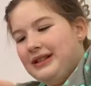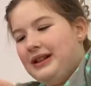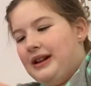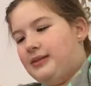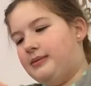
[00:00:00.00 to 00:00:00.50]

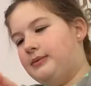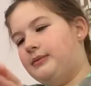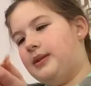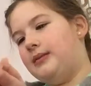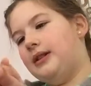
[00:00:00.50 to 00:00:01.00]
She loves
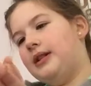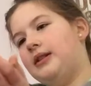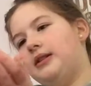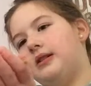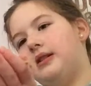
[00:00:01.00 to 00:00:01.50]
mommy.
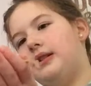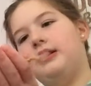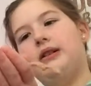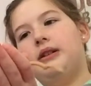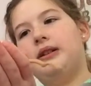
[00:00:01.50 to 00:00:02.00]

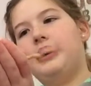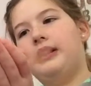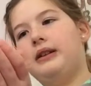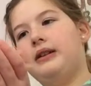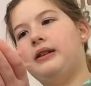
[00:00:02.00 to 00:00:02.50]

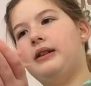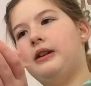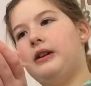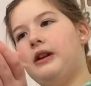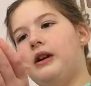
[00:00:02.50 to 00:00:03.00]
Okay.
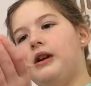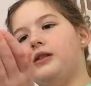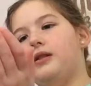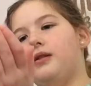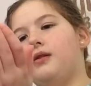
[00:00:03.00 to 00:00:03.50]

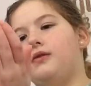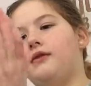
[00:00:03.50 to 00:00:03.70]
So if